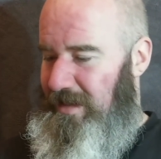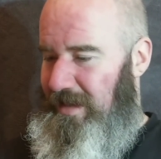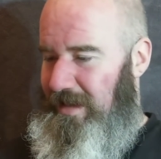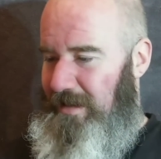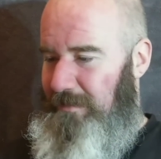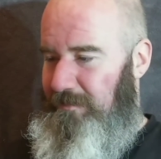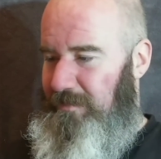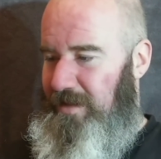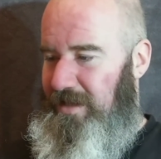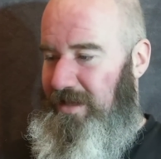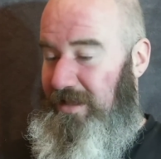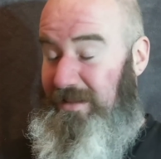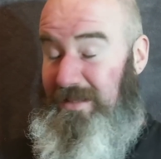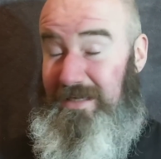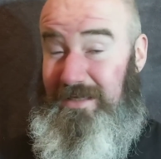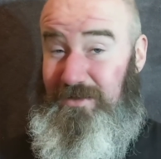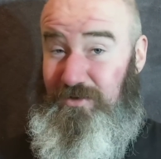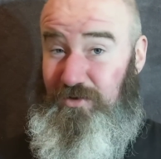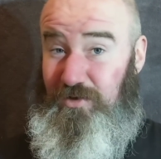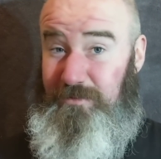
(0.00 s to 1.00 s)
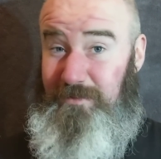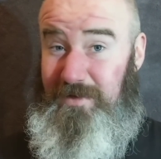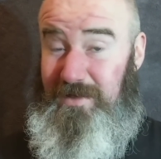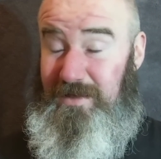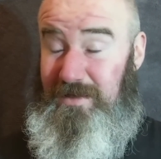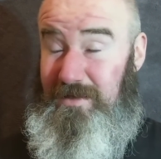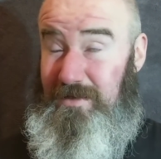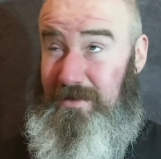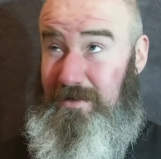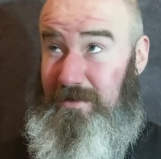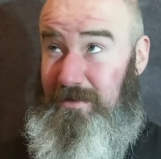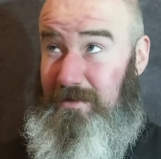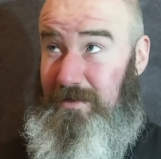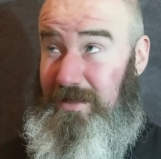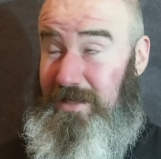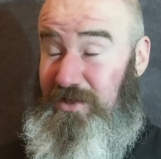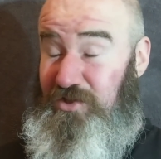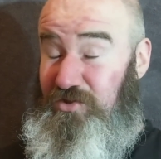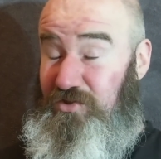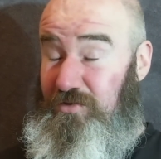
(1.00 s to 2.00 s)
I think it's going to be
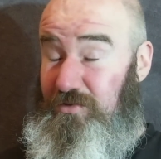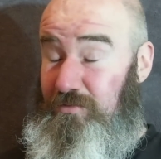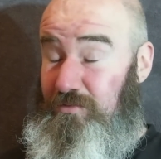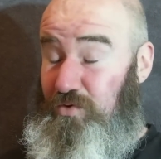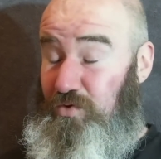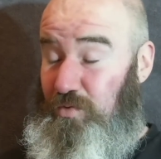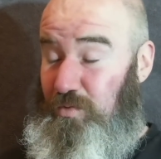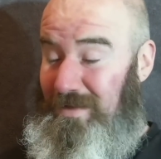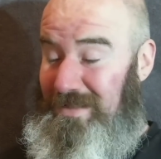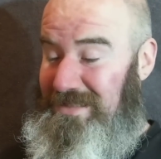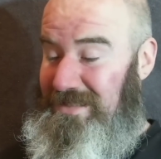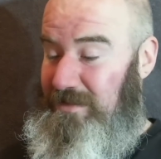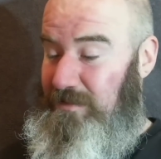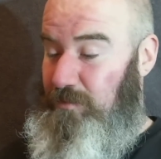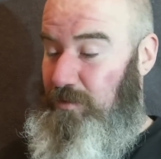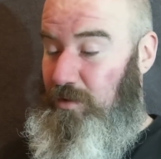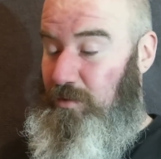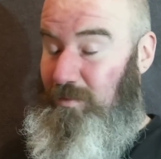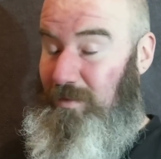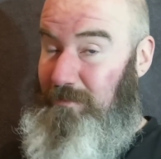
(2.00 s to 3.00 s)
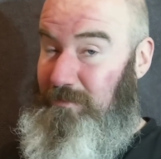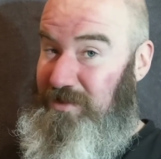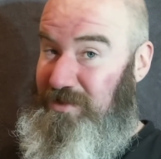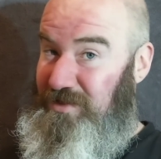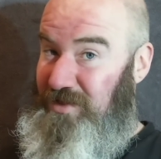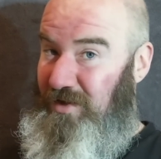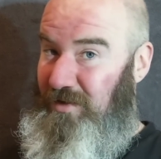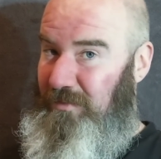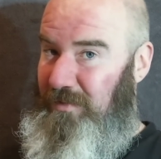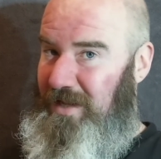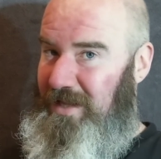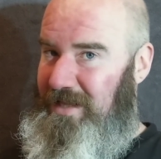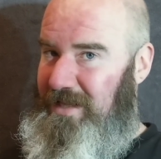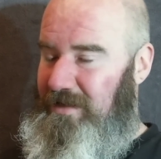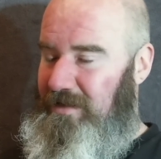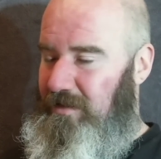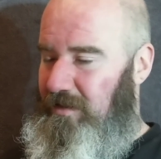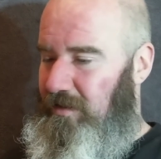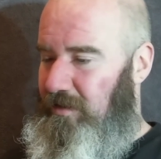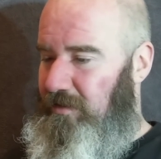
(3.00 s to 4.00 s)
issue 21 when we start
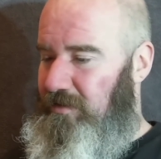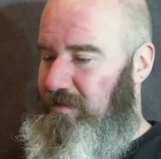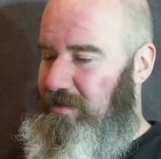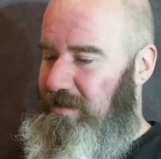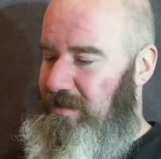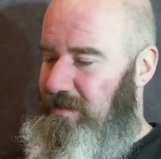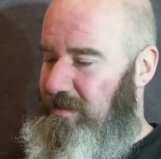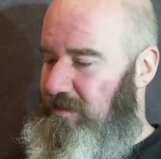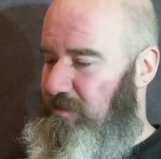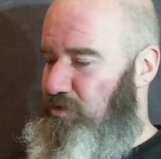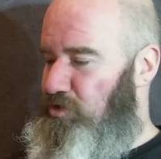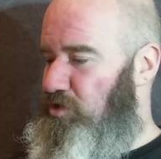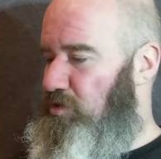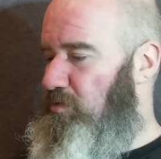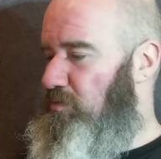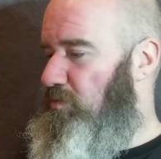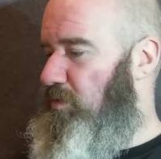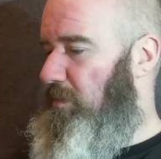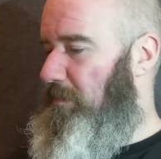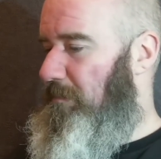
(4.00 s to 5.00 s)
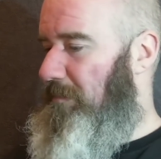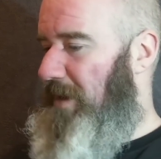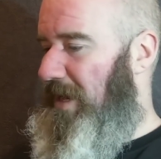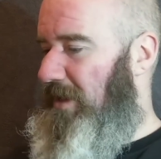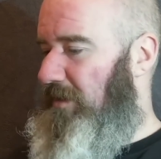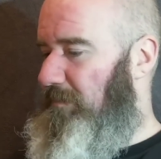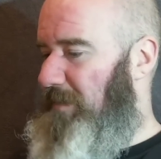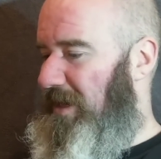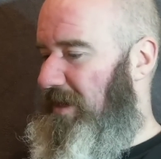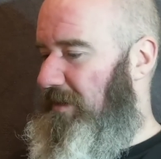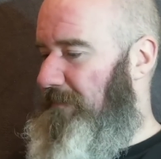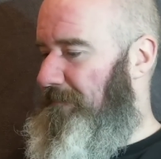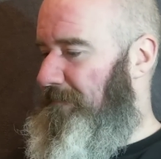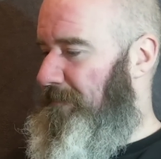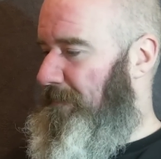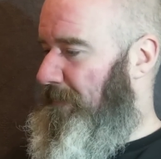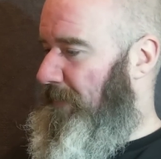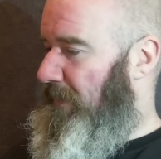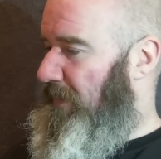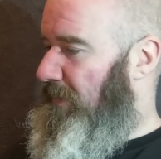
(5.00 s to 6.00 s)
playing on the new battle map.
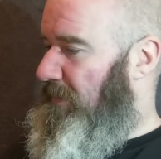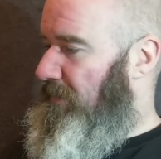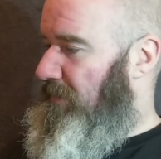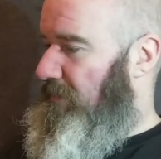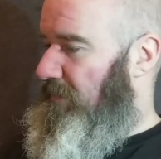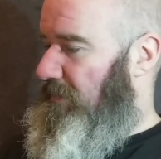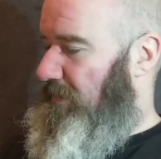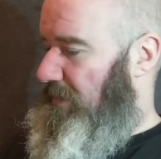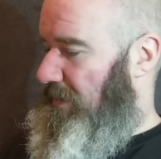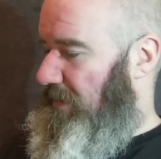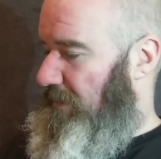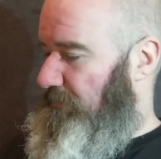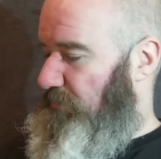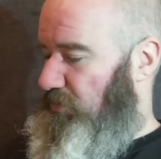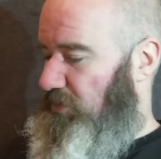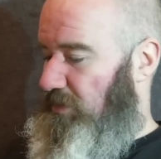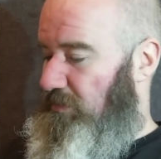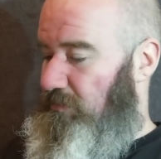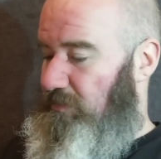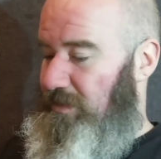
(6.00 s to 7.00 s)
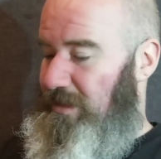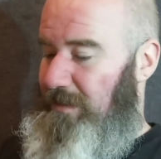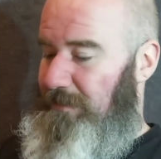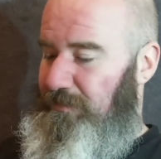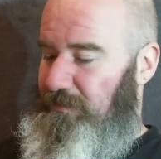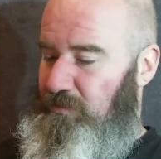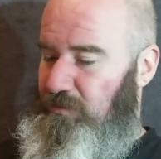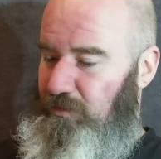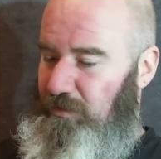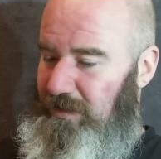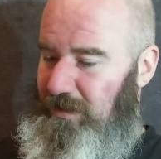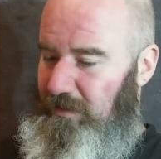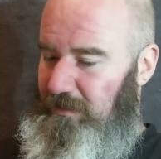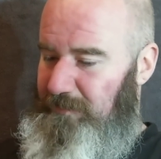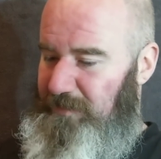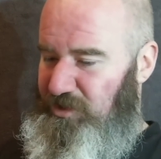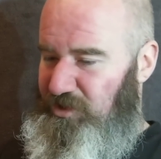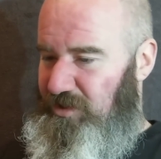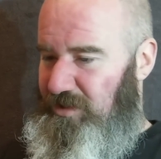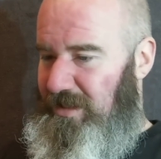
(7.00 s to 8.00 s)
Good
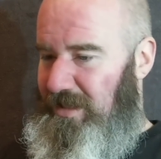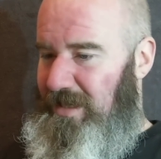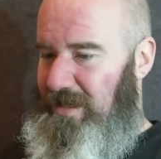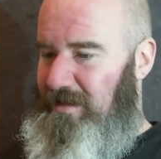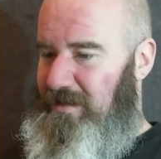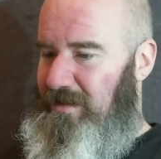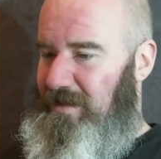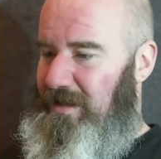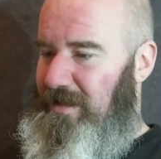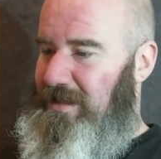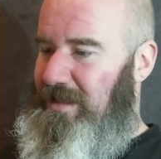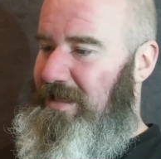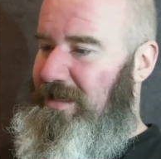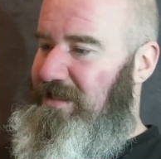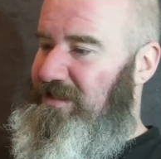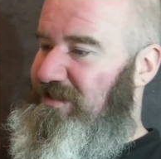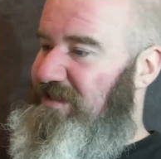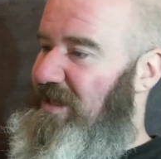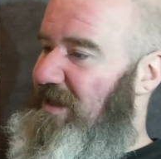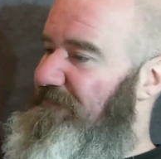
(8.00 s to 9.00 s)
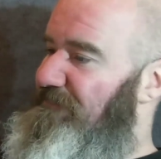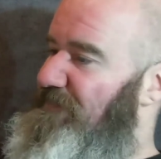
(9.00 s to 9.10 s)
little mission there. And then it's